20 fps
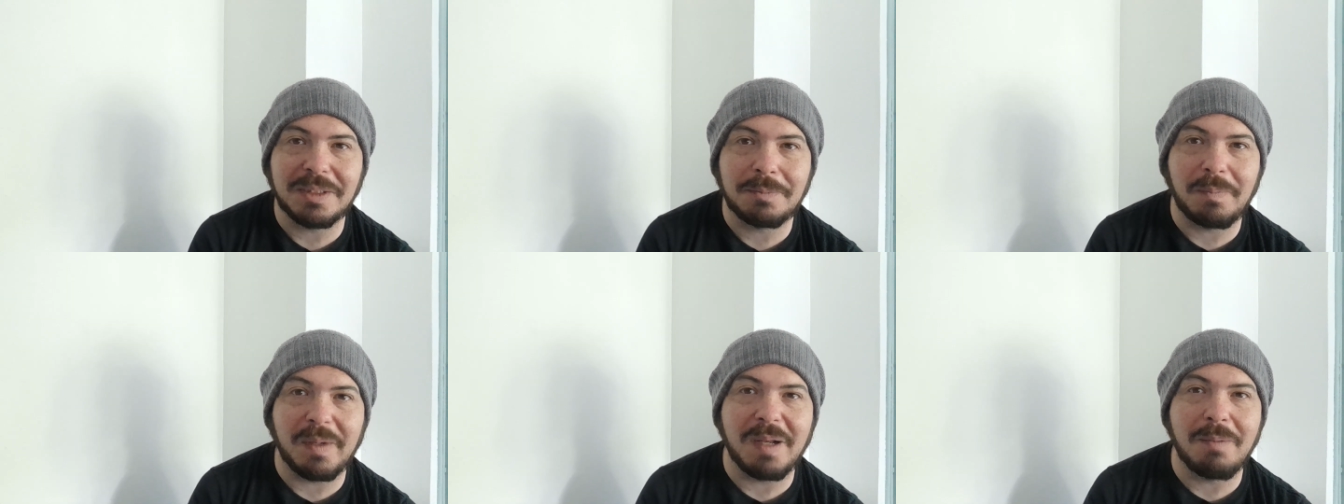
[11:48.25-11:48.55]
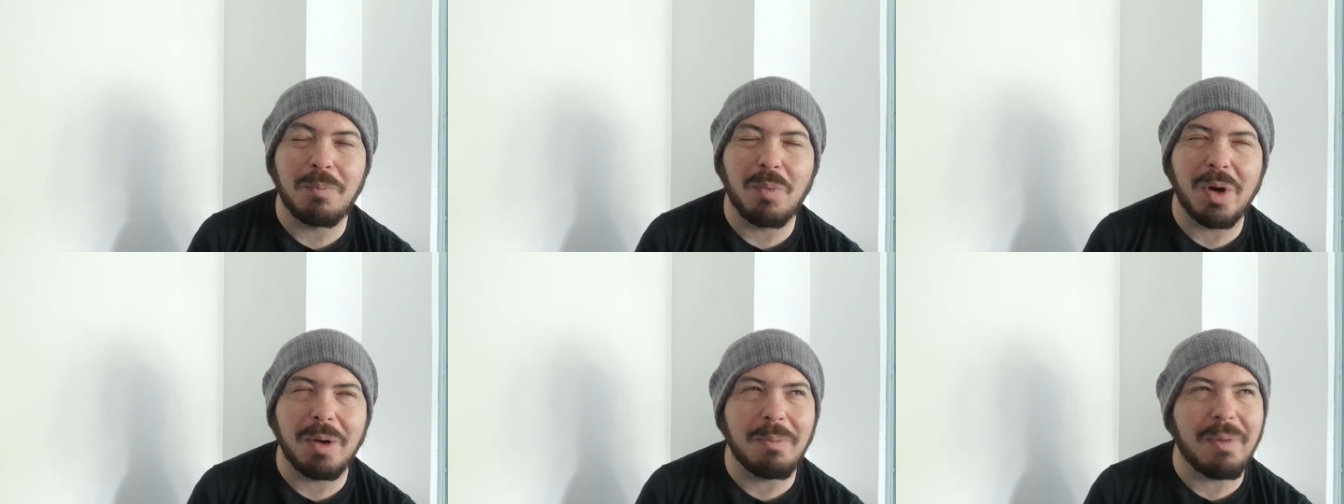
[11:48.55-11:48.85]
as
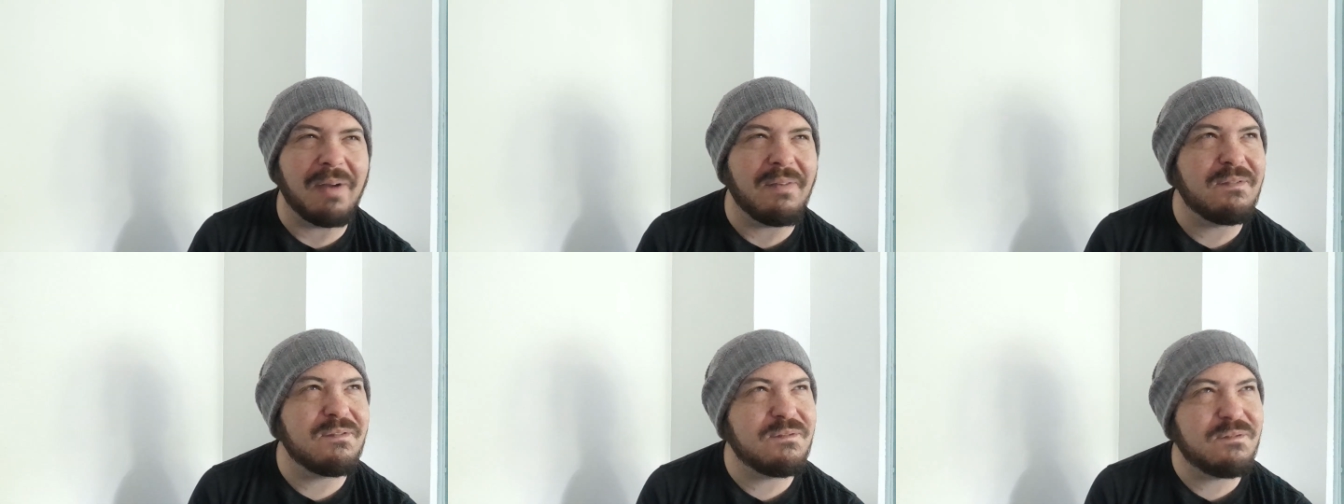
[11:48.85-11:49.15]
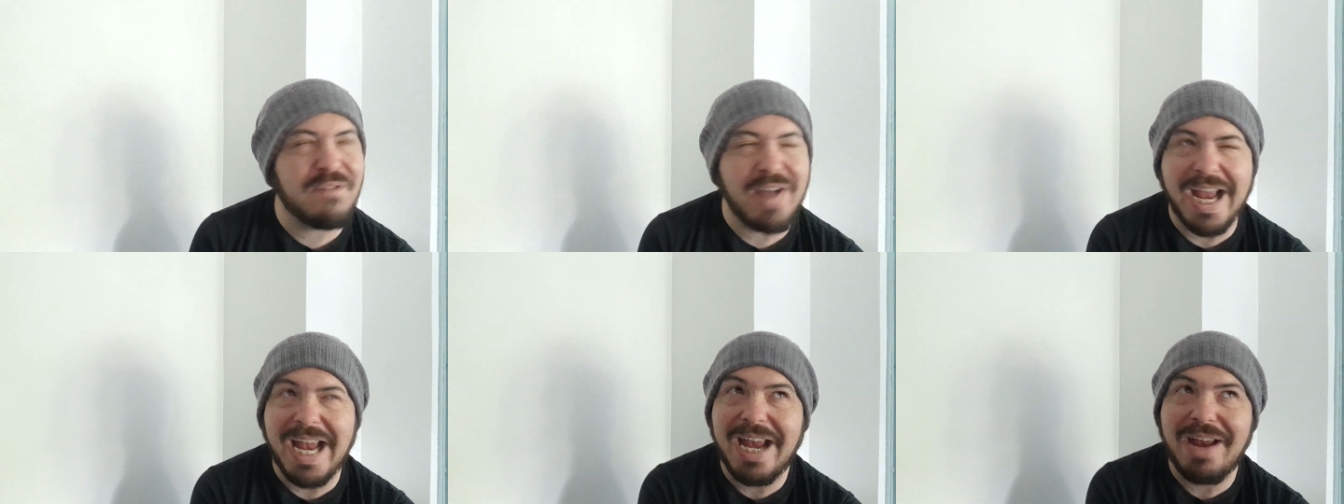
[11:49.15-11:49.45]
being one of my
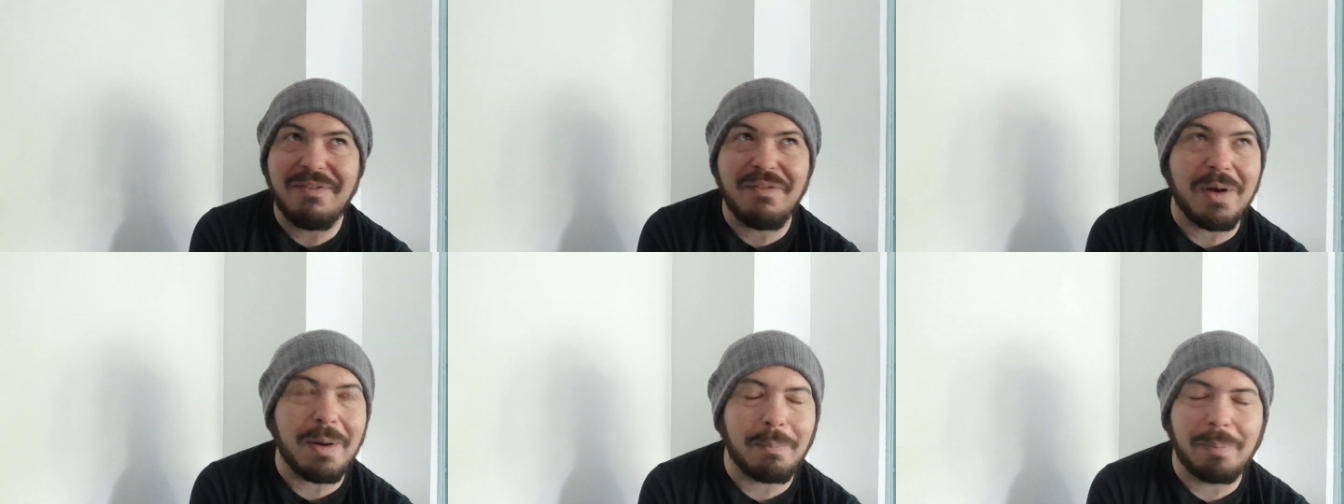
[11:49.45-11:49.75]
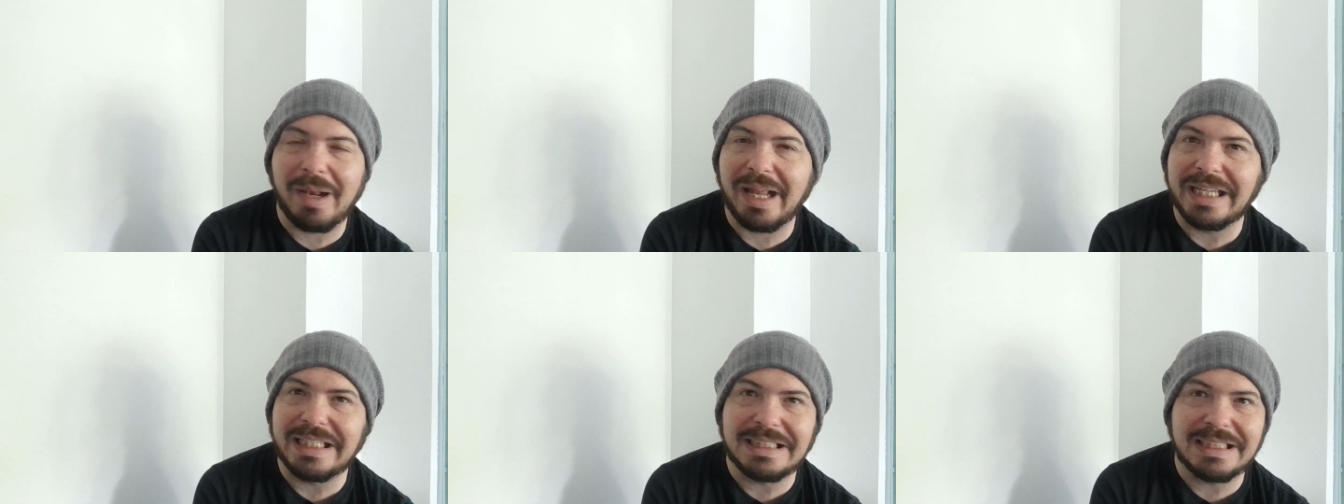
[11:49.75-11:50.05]
favourite
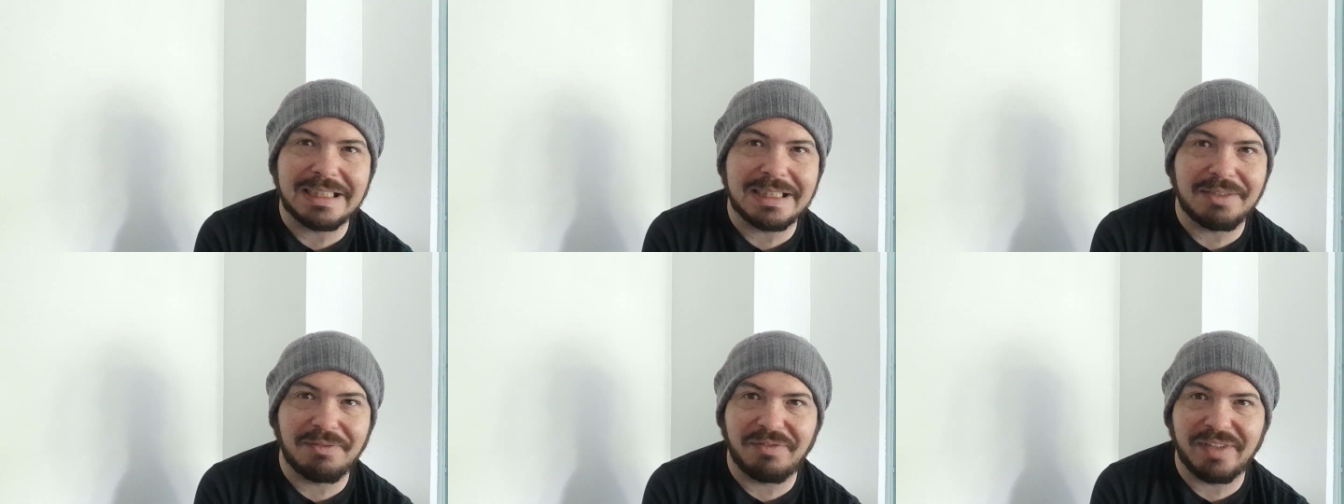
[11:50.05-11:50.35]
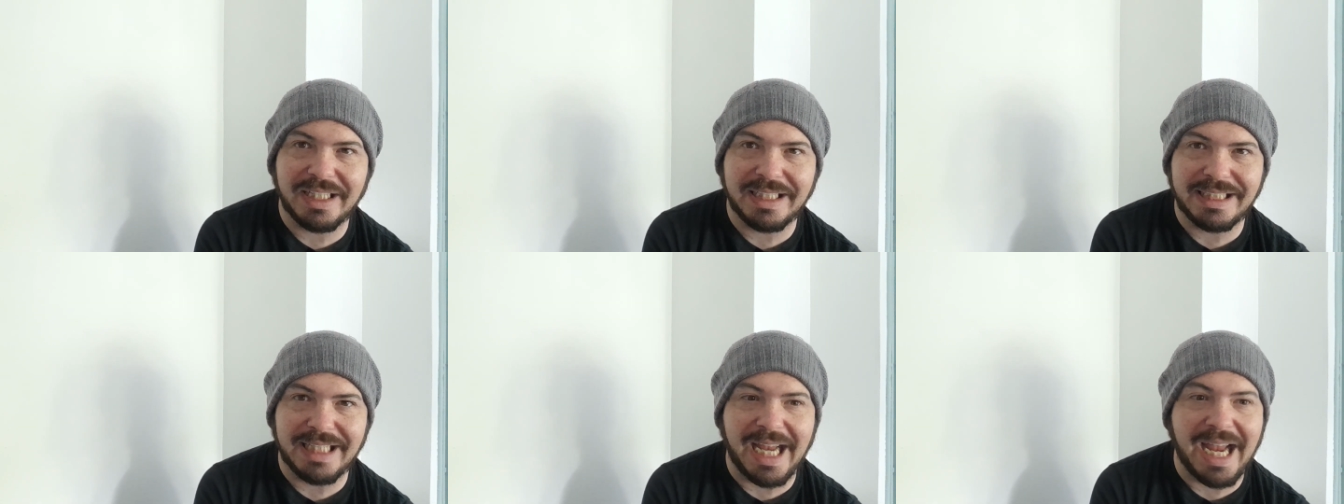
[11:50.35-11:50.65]
places to
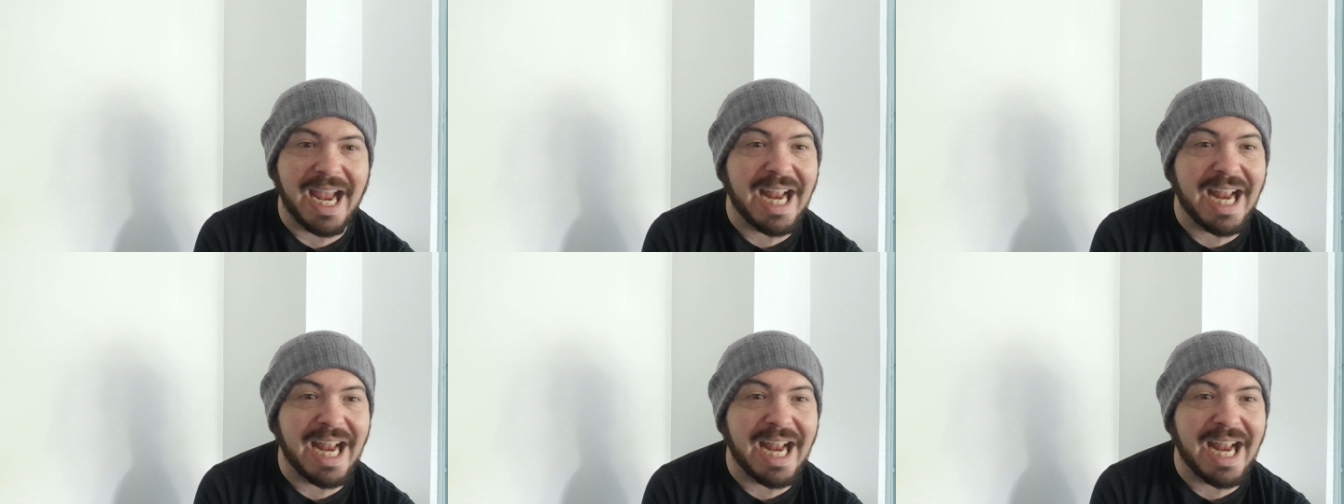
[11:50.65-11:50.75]
visit,